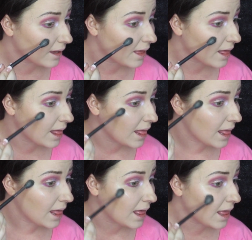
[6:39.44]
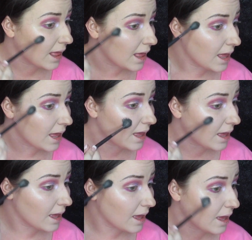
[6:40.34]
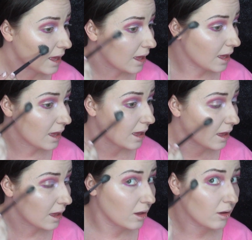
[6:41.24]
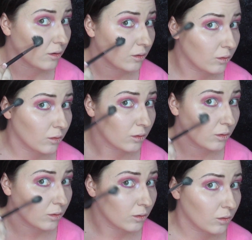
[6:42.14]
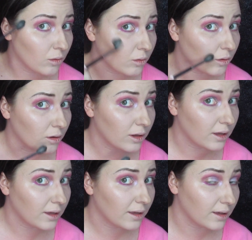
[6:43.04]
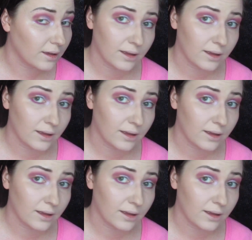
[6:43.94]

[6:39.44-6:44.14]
(no one is talking)